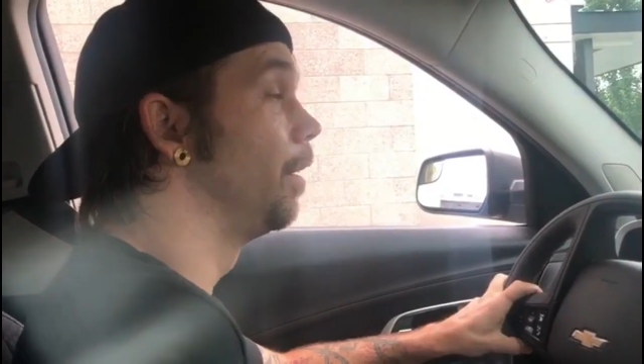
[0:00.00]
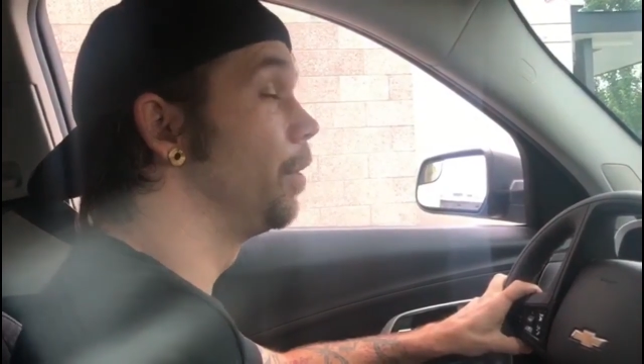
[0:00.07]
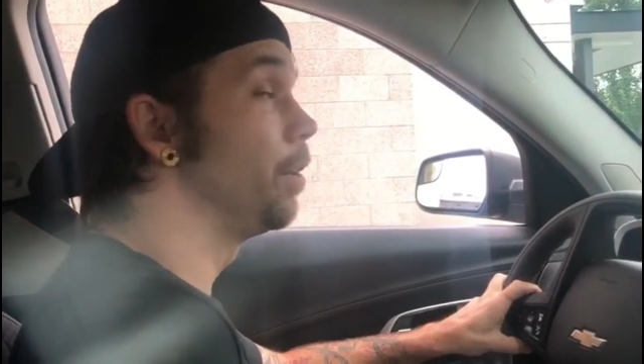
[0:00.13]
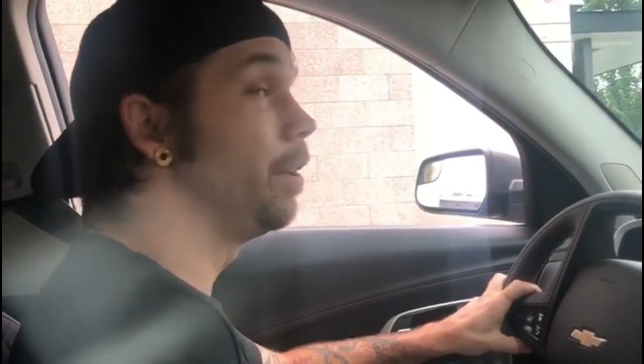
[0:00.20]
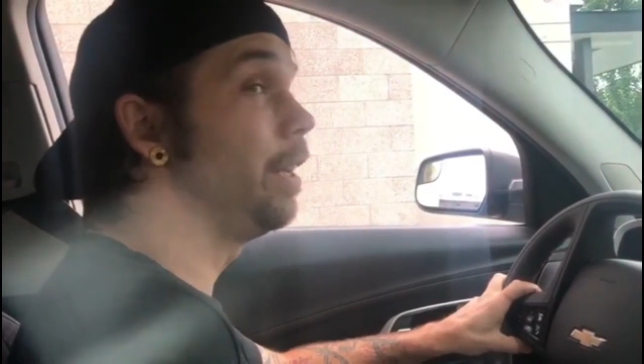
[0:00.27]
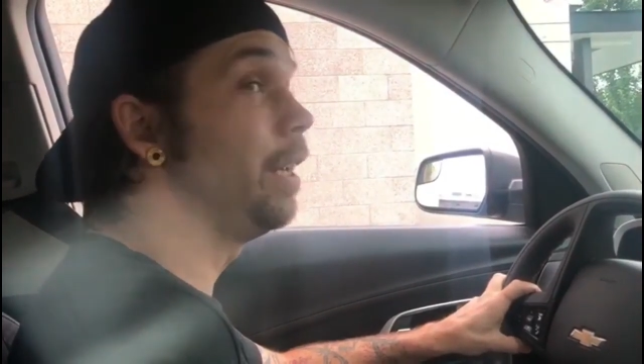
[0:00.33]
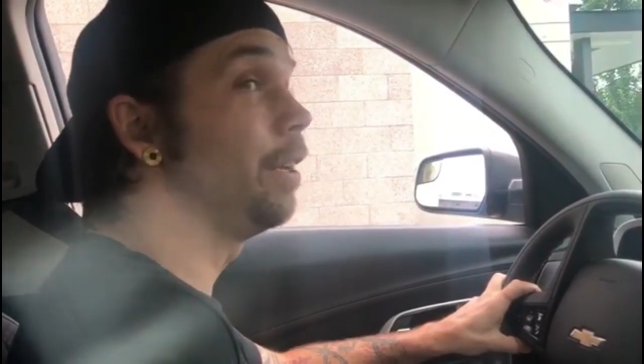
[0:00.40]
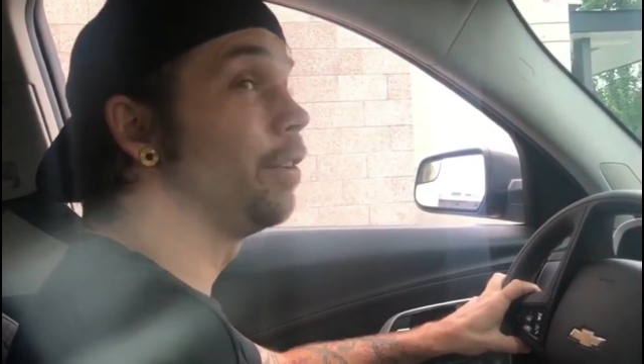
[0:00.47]
No,
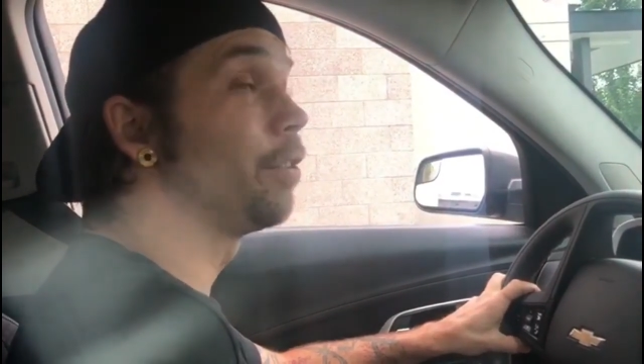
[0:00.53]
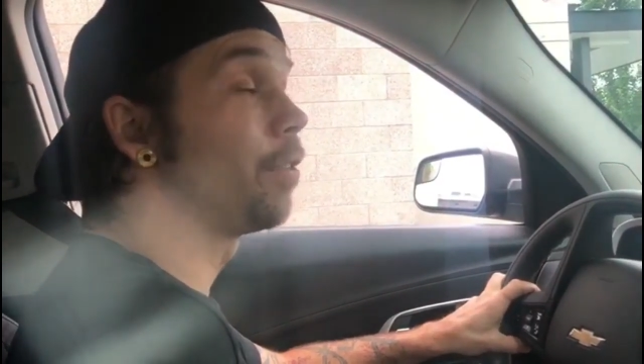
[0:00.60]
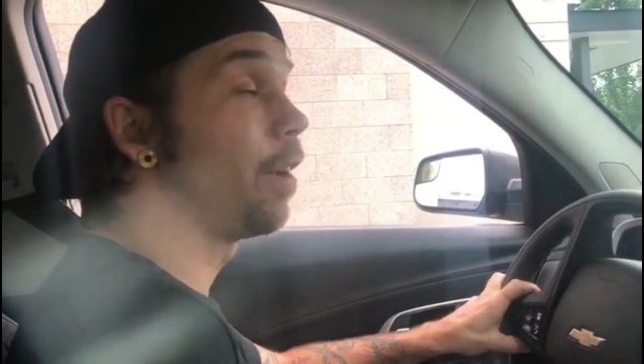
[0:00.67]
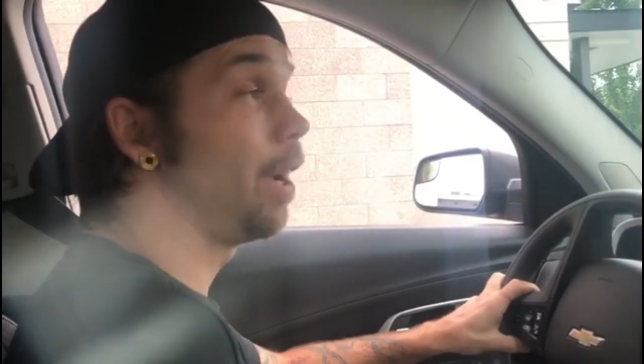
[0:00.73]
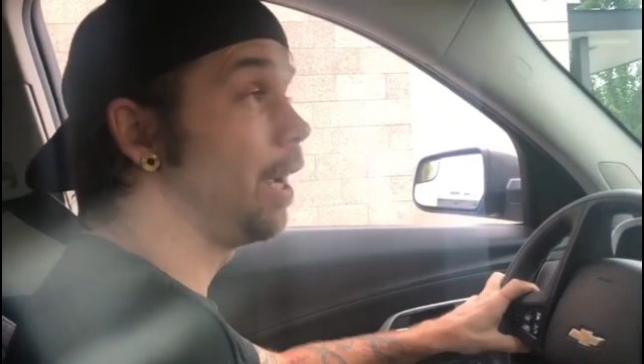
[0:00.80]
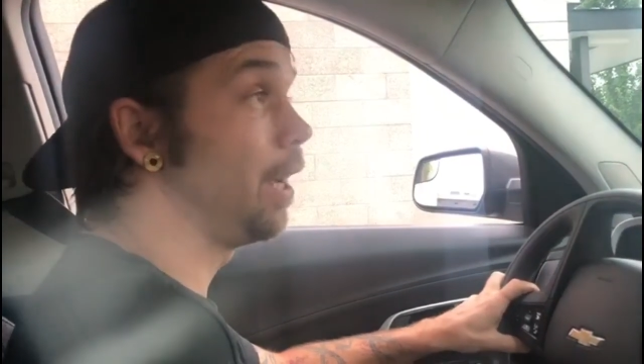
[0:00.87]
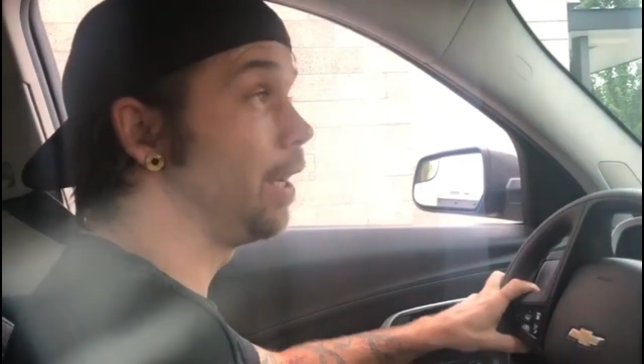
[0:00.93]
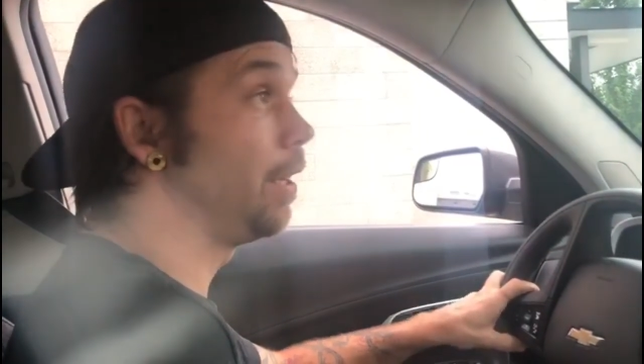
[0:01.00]
you need to
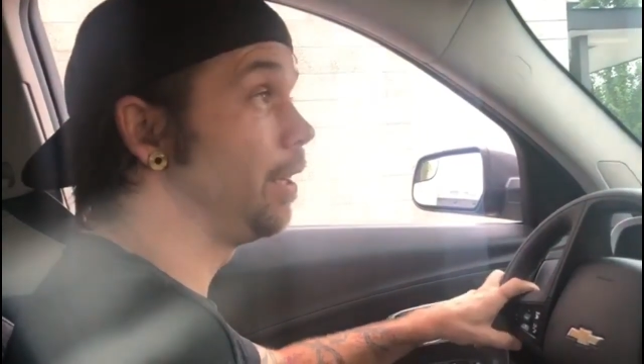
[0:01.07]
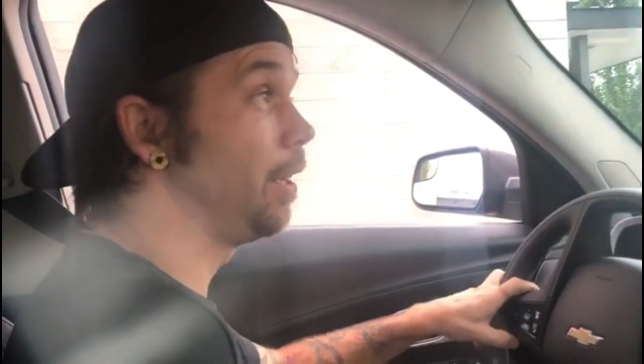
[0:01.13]
try